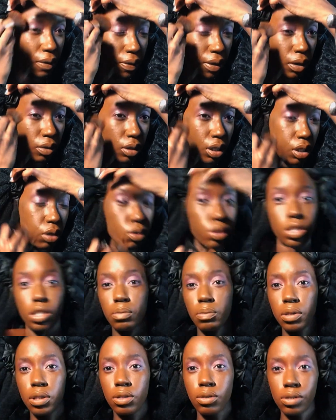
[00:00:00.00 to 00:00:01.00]
I don't think you should
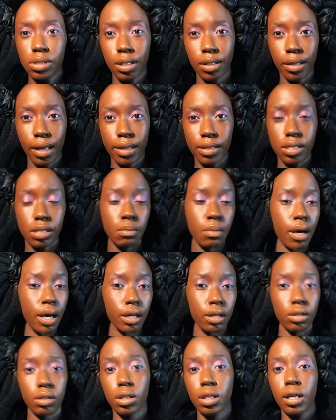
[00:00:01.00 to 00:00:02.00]
be using that to
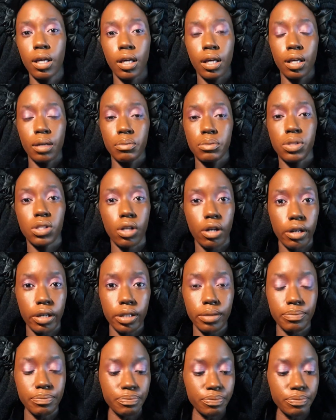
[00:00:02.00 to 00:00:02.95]
model. Sorry.